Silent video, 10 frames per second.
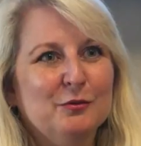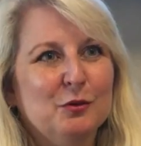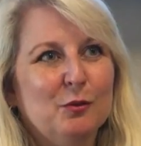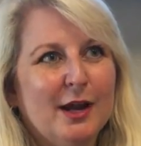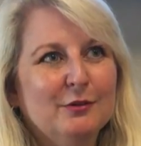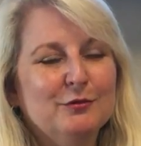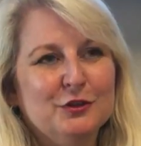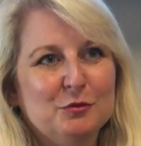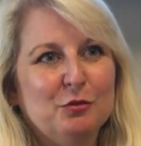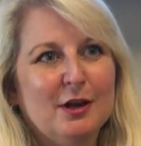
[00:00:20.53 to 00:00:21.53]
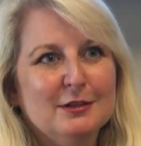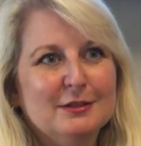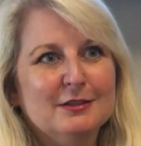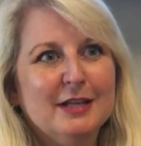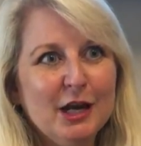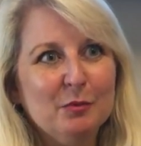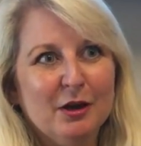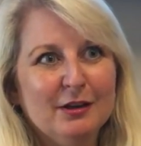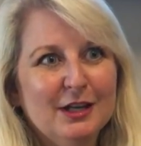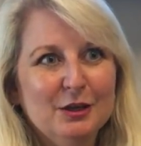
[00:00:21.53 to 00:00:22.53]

the red Fisher-Price camera,